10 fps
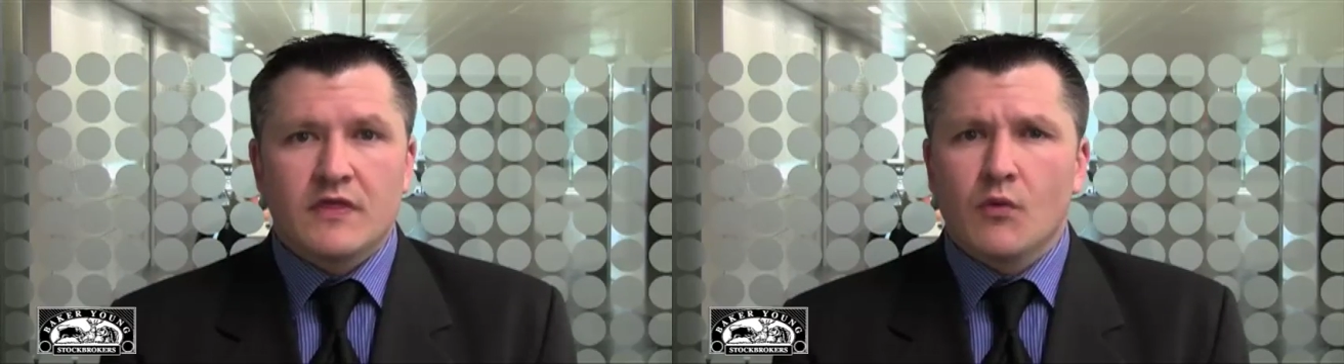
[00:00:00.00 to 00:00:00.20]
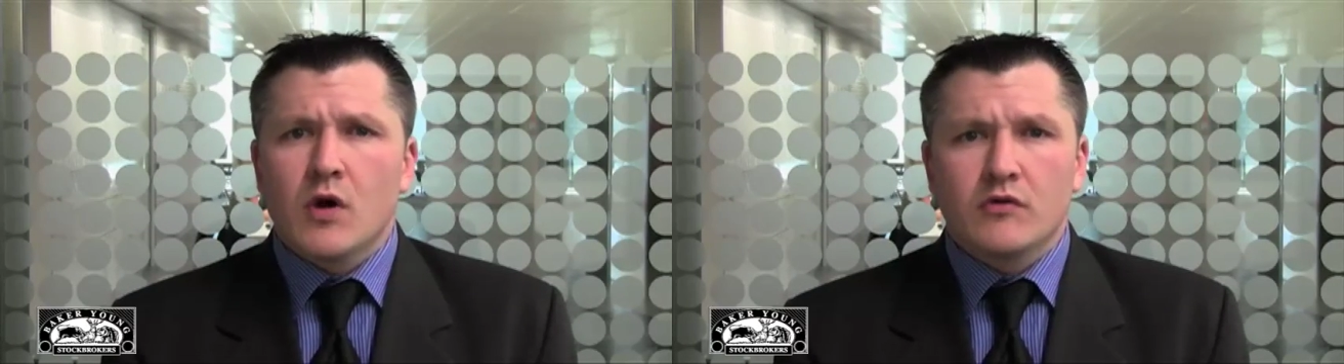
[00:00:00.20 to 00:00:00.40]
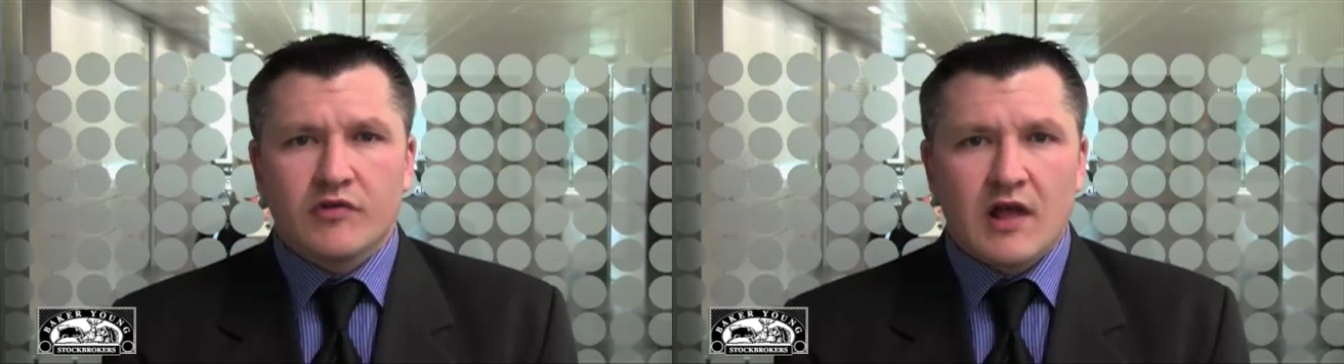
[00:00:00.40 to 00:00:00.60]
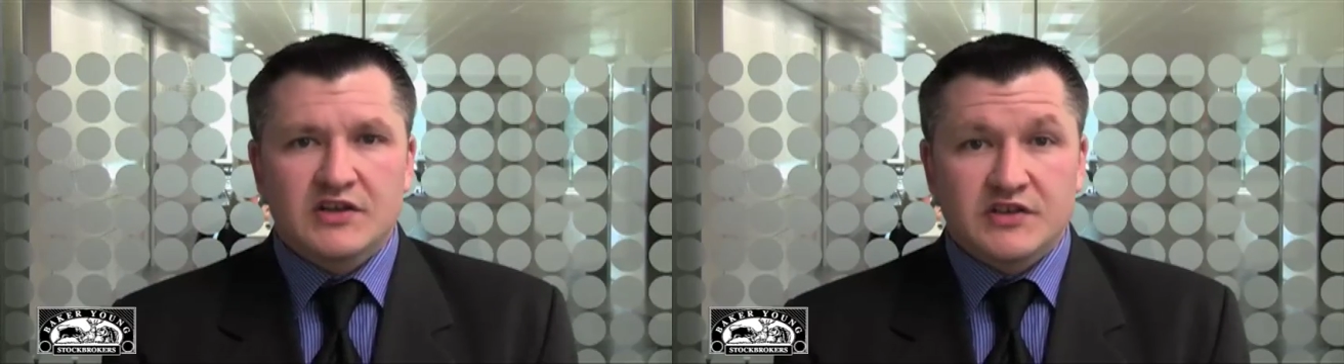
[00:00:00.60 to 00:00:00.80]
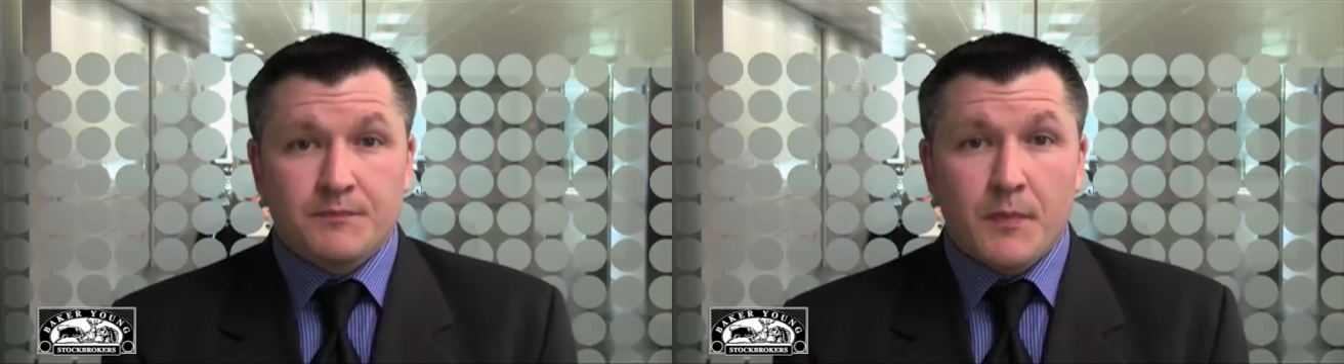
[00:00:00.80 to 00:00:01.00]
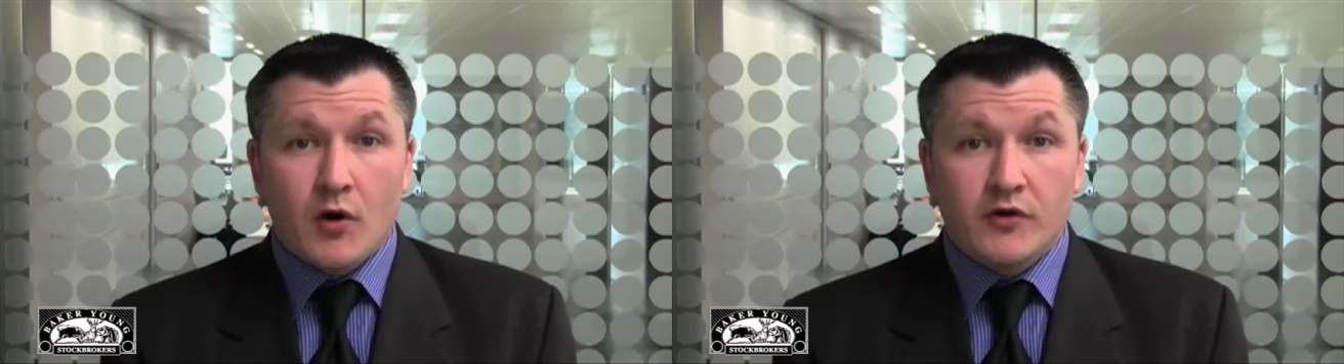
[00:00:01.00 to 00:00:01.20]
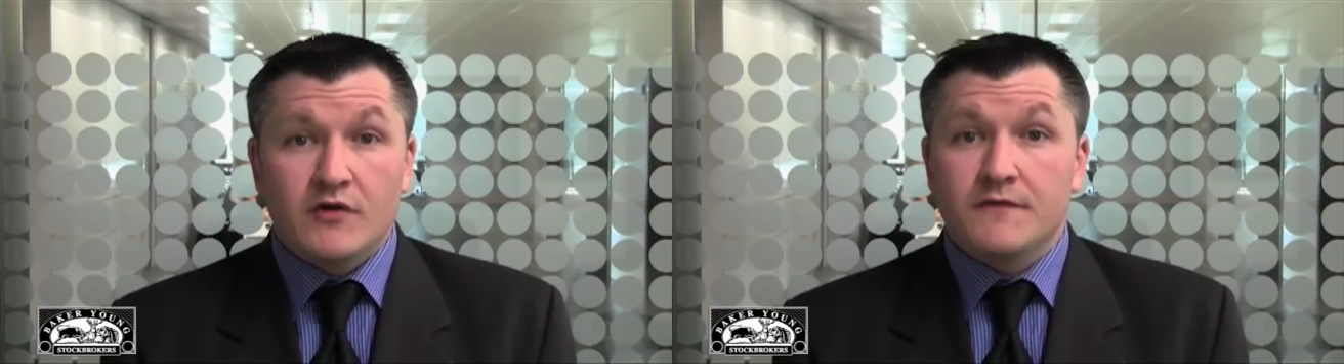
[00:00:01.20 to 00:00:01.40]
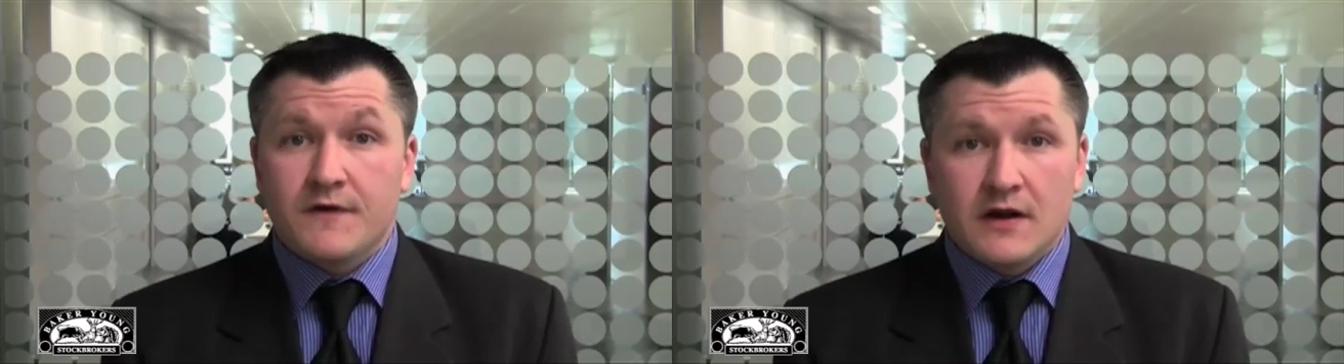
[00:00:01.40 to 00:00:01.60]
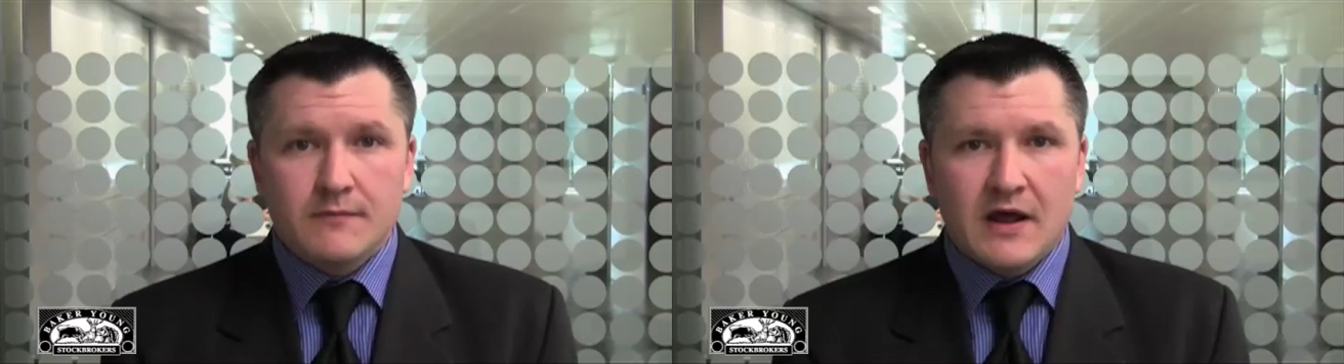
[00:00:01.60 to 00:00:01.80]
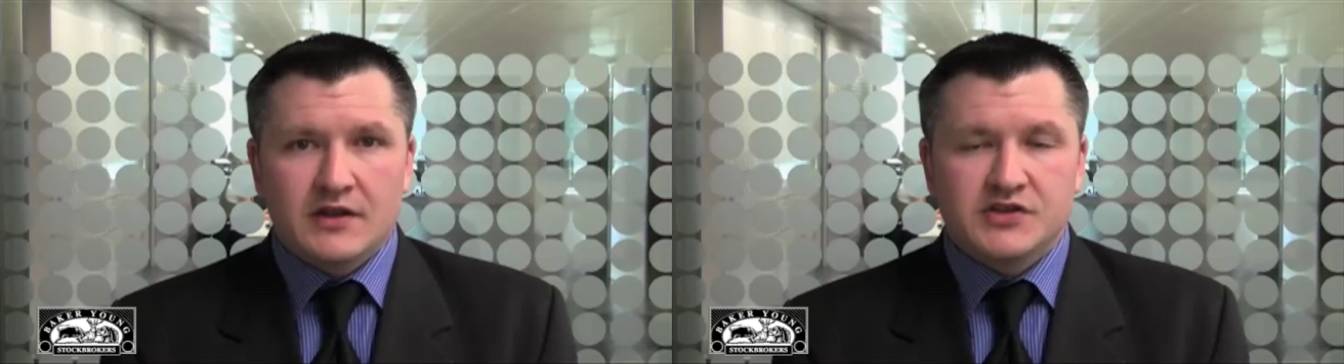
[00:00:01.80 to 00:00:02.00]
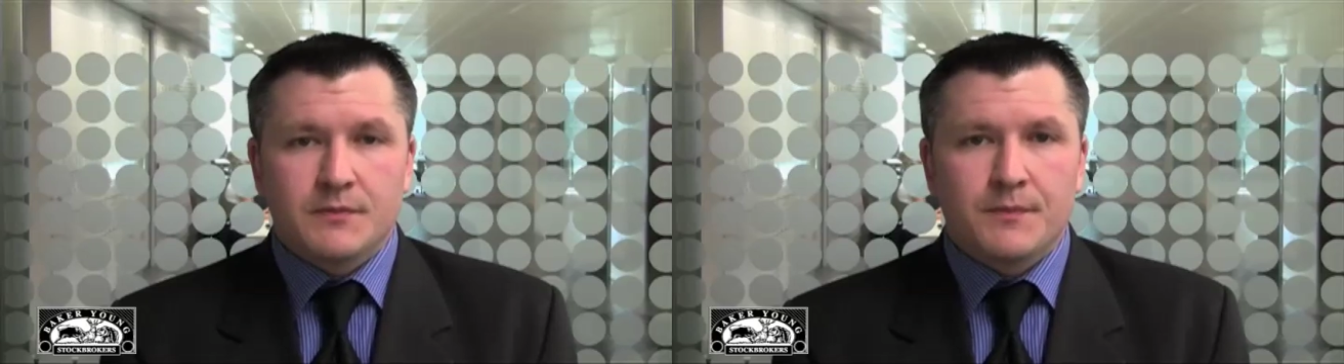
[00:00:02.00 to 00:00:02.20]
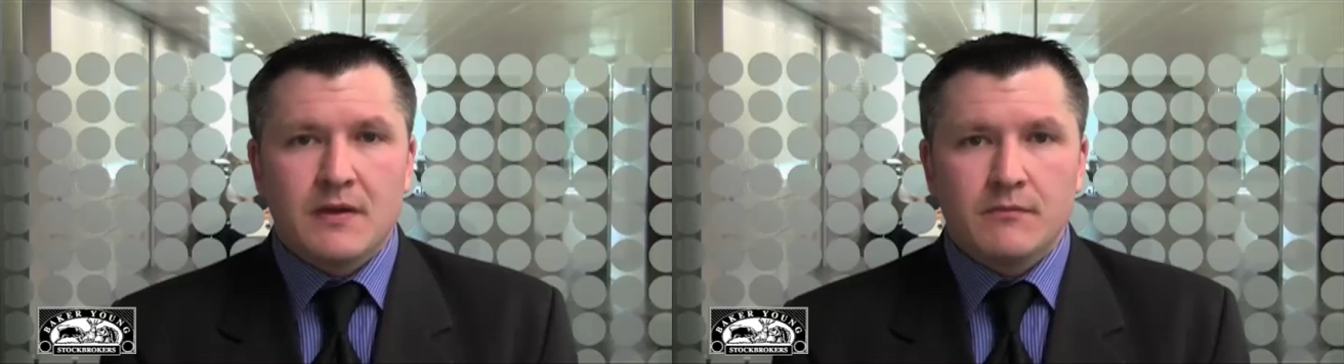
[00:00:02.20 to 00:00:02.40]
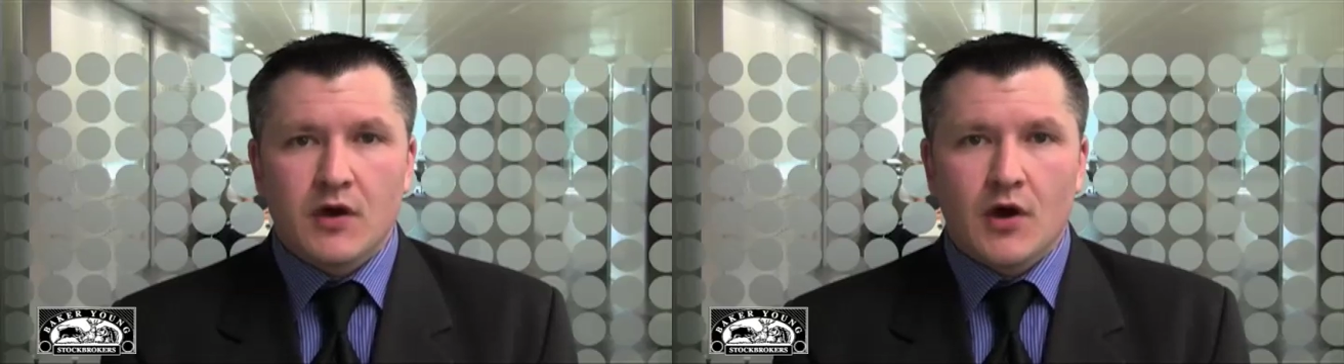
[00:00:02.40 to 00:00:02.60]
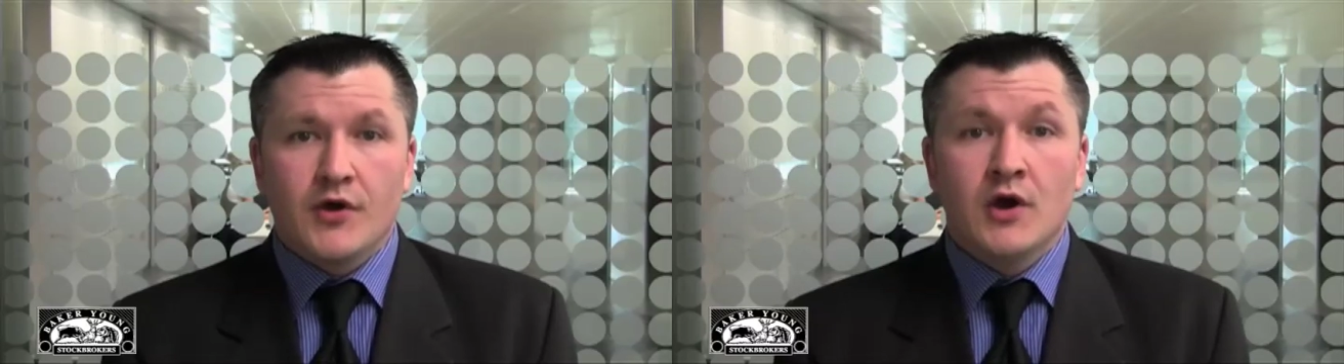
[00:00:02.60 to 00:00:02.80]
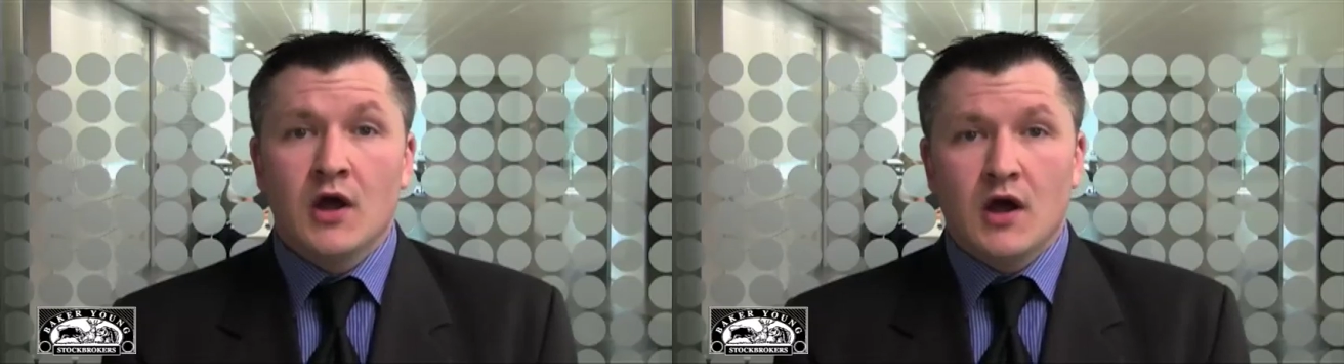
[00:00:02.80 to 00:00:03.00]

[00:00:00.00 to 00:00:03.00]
and the world's largest bond fund manager, PIMCO,